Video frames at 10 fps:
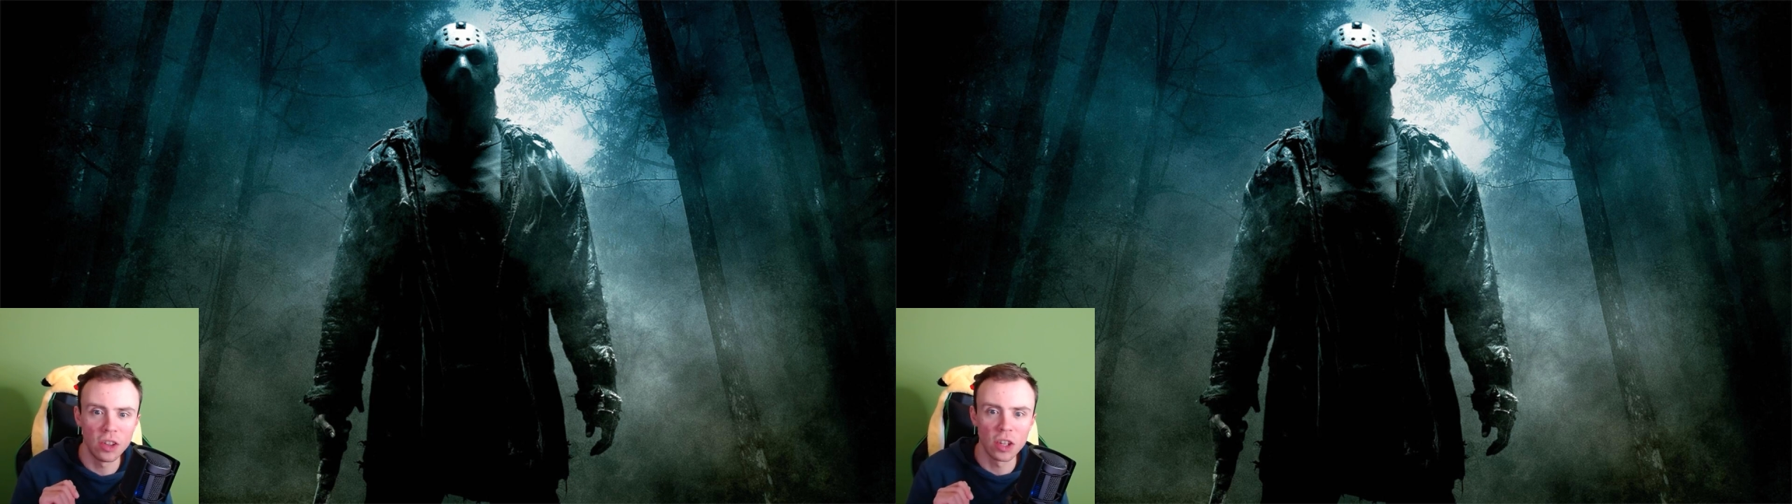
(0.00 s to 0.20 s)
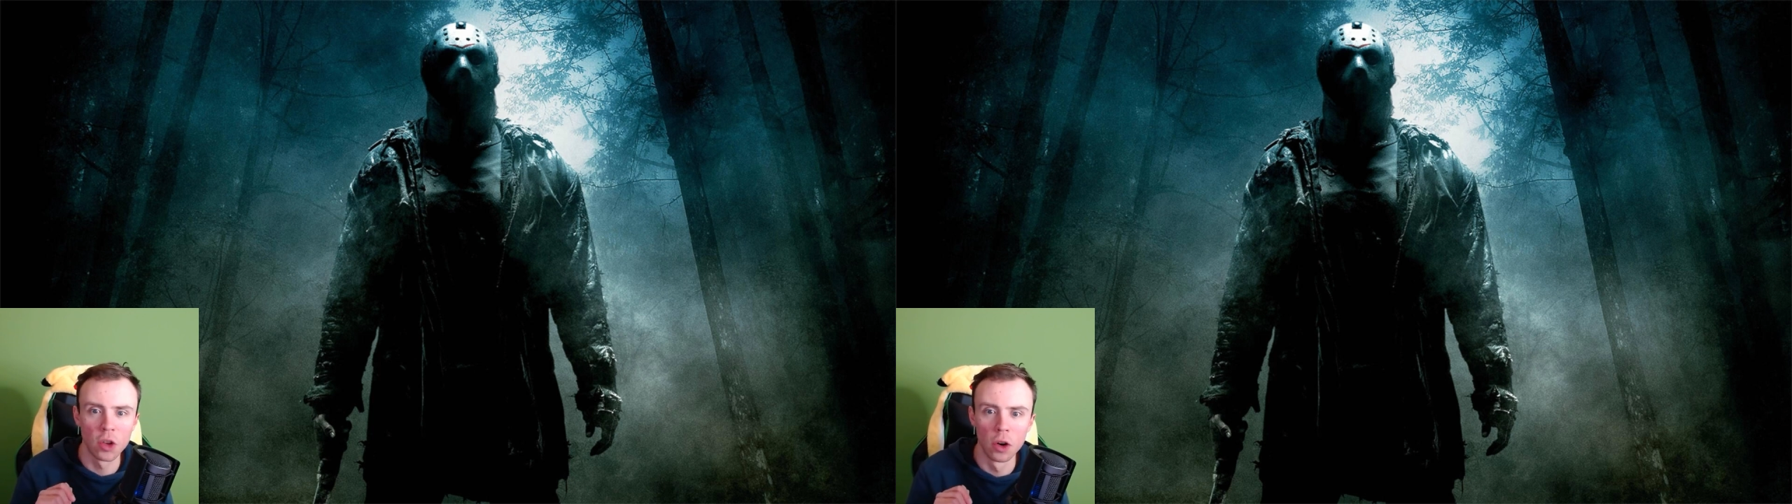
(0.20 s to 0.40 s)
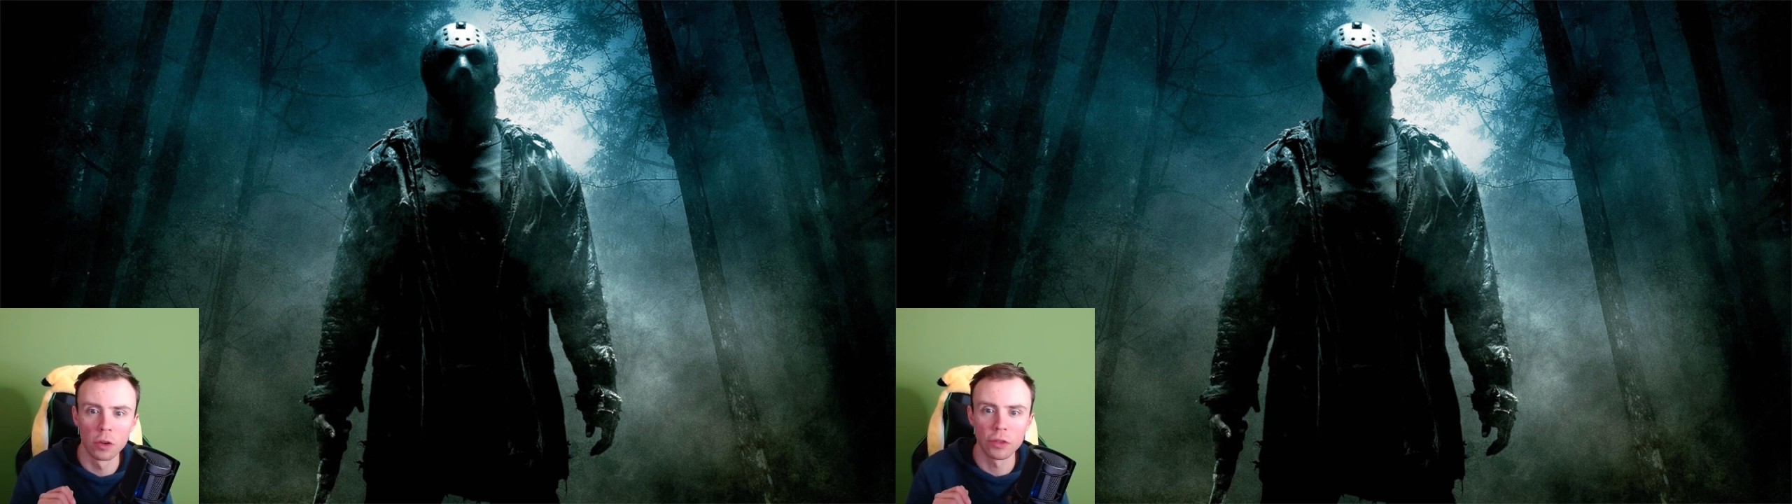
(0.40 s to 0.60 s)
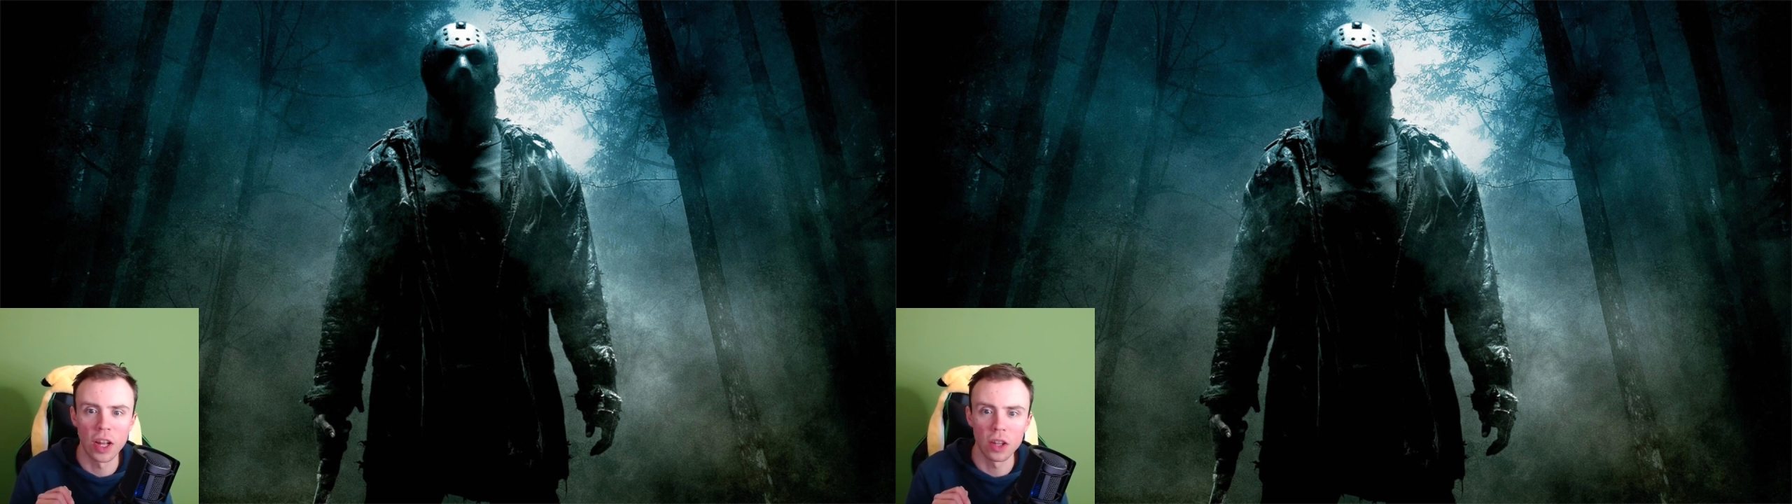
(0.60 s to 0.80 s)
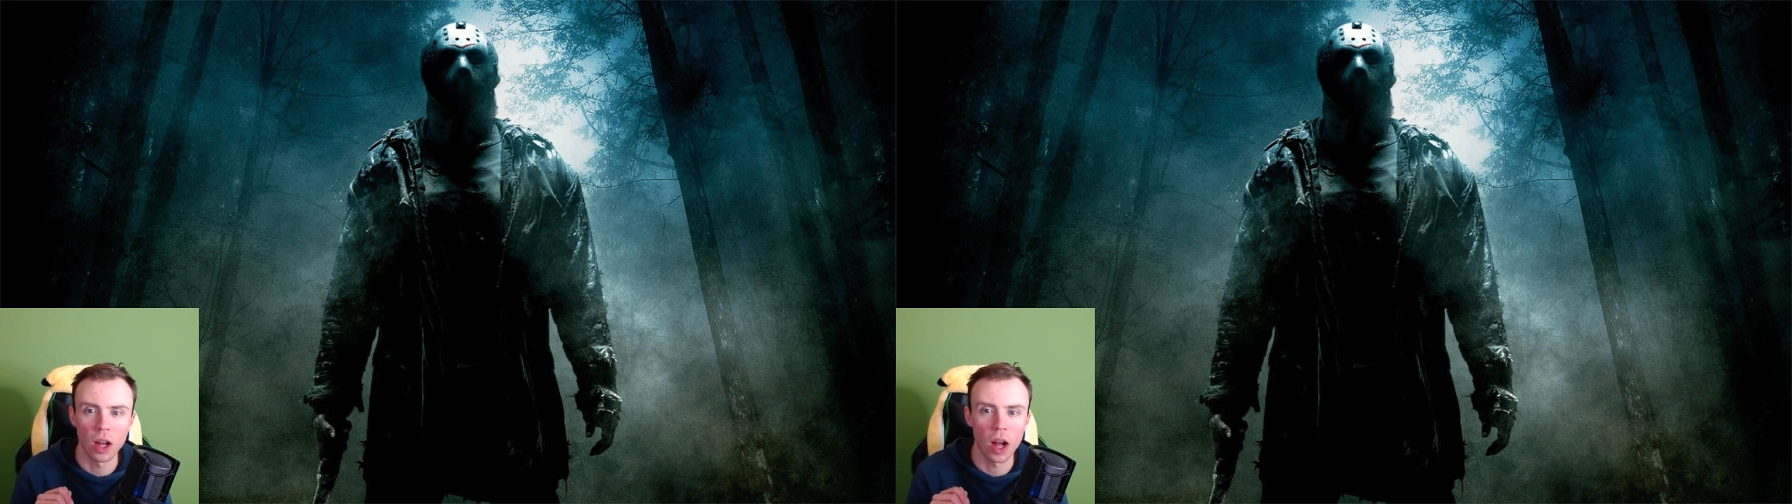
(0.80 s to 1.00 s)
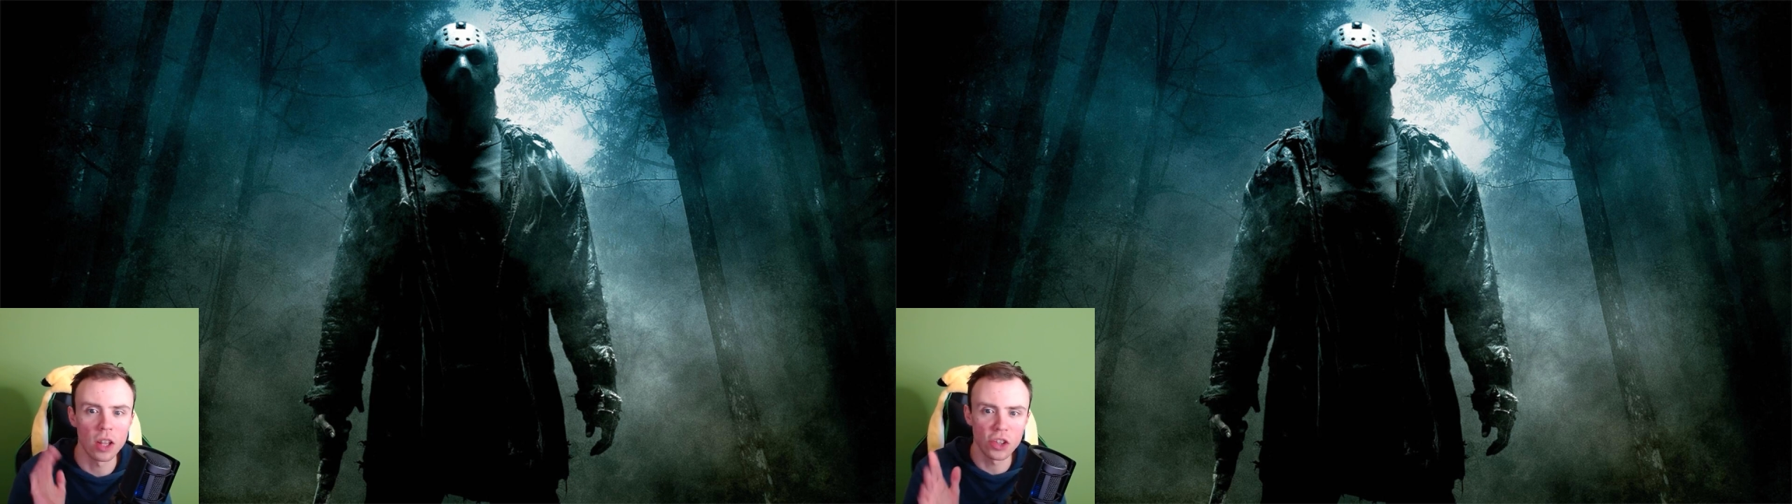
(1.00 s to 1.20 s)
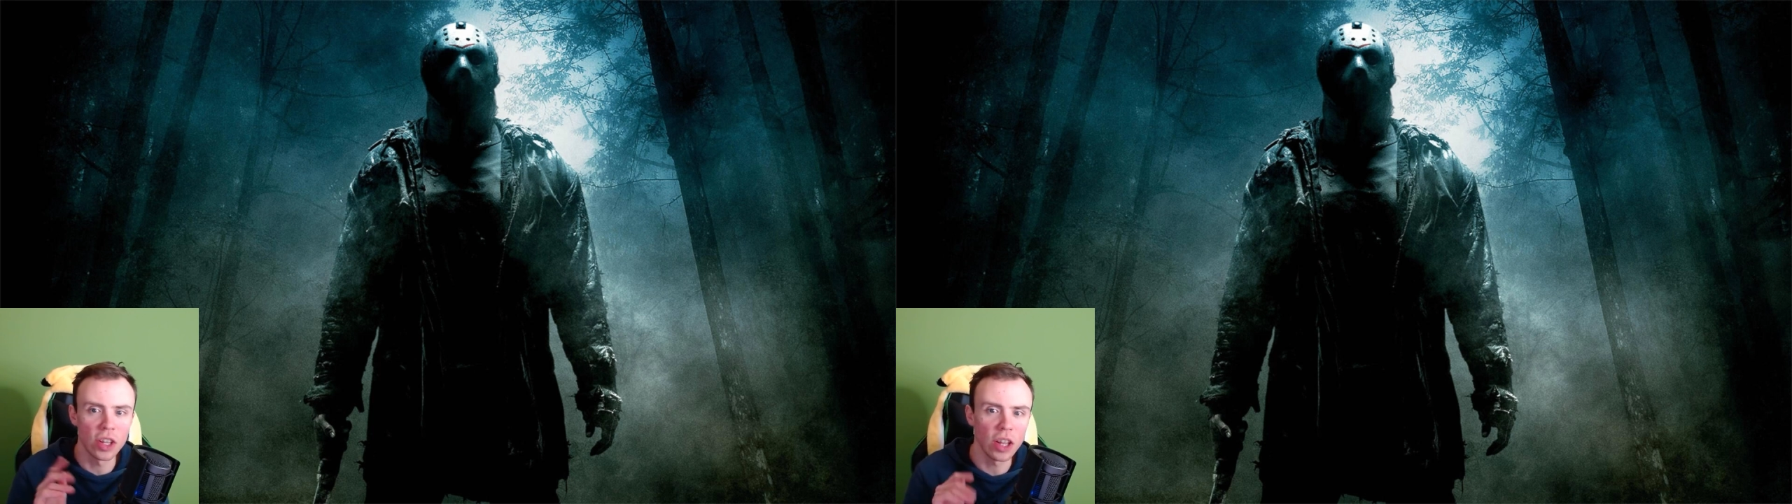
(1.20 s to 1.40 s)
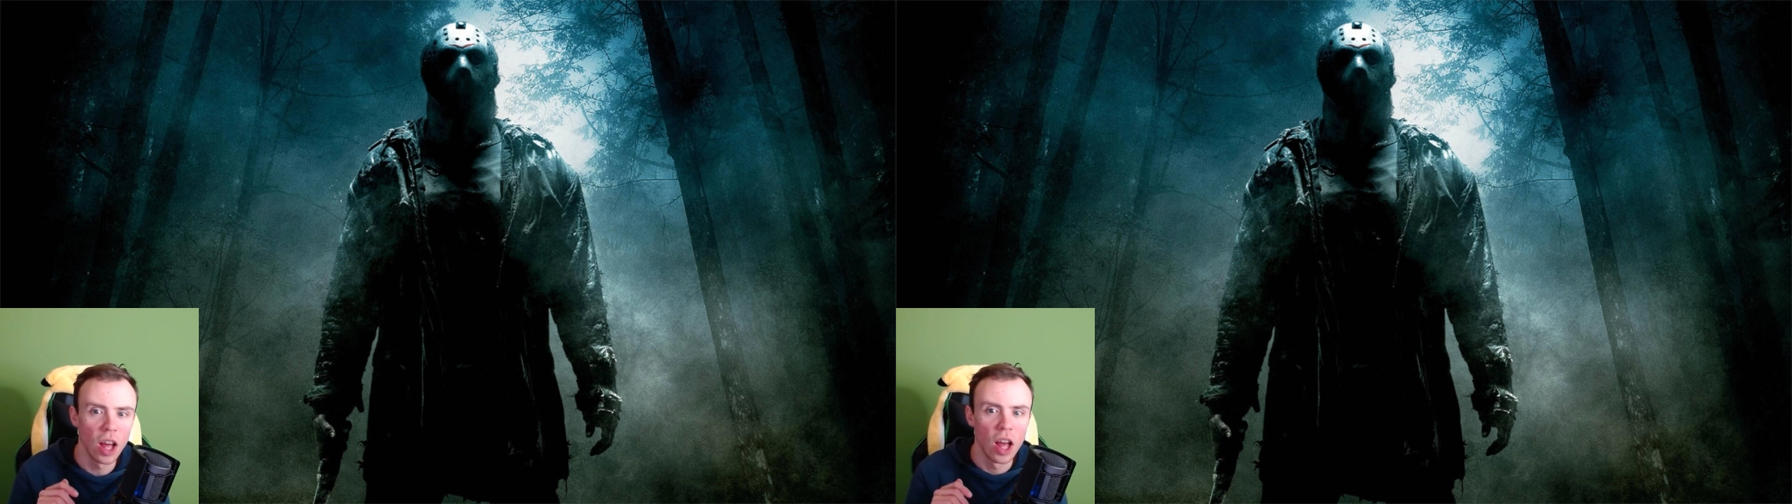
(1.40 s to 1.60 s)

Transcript: deserves, and honestly,